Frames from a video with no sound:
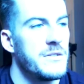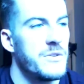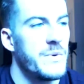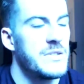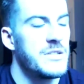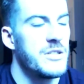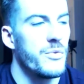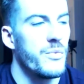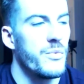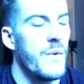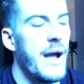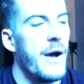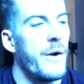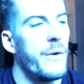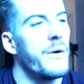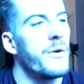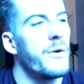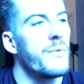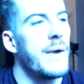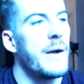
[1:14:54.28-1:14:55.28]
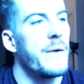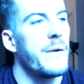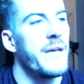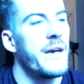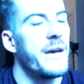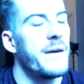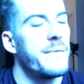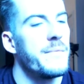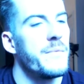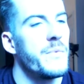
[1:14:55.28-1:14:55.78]
so what's the route around
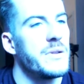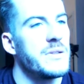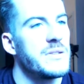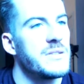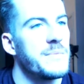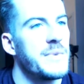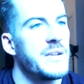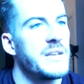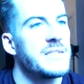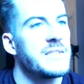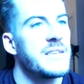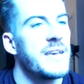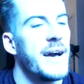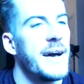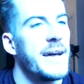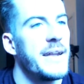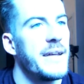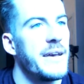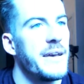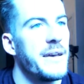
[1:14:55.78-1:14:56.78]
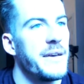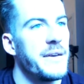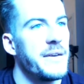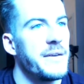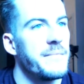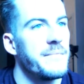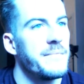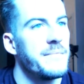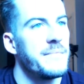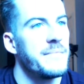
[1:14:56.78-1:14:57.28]
that when somebody's got
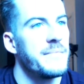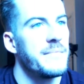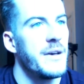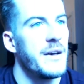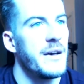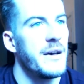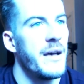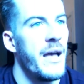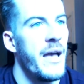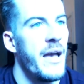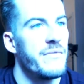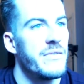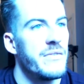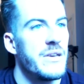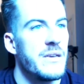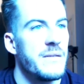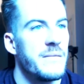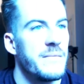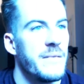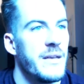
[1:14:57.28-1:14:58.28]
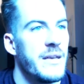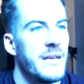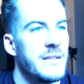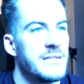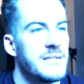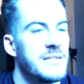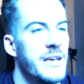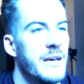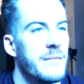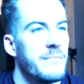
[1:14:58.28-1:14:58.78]
a, a heavy
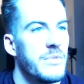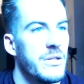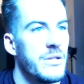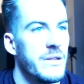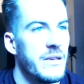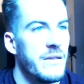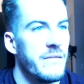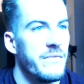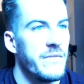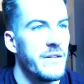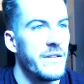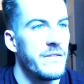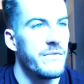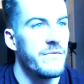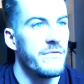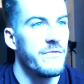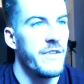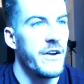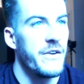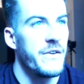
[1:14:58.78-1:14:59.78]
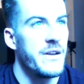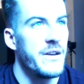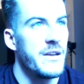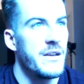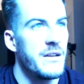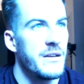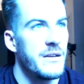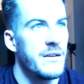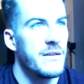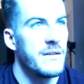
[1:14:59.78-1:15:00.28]
inset belief that's very